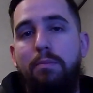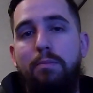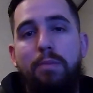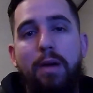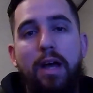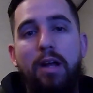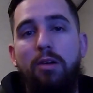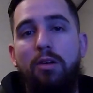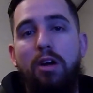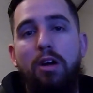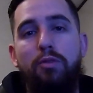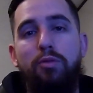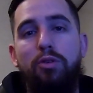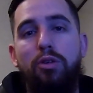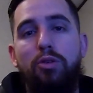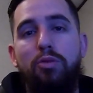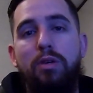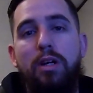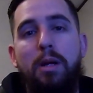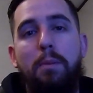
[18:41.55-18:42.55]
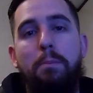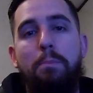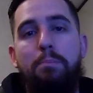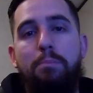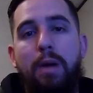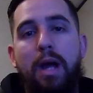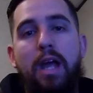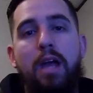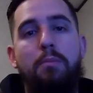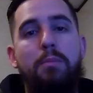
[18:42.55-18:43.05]
panel off real
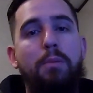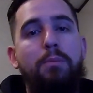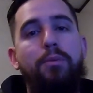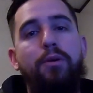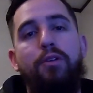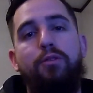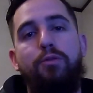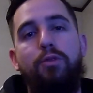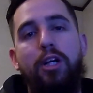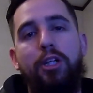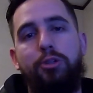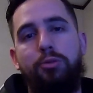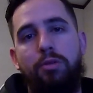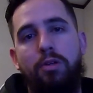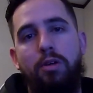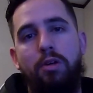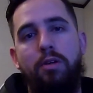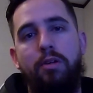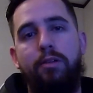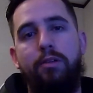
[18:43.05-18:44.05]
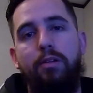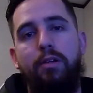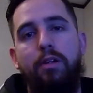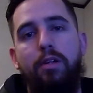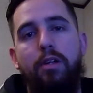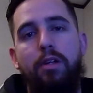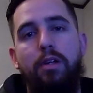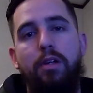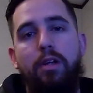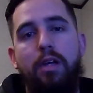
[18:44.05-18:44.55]
quick, bam, and put a fresh one on,
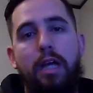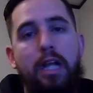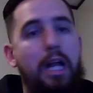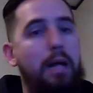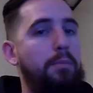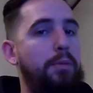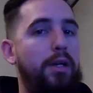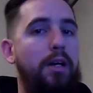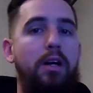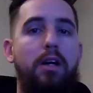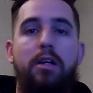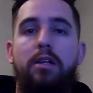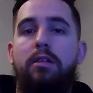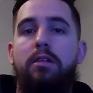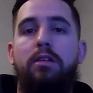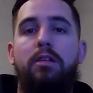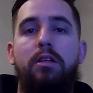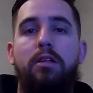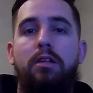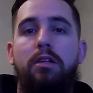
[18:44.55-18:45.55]
and I'm done.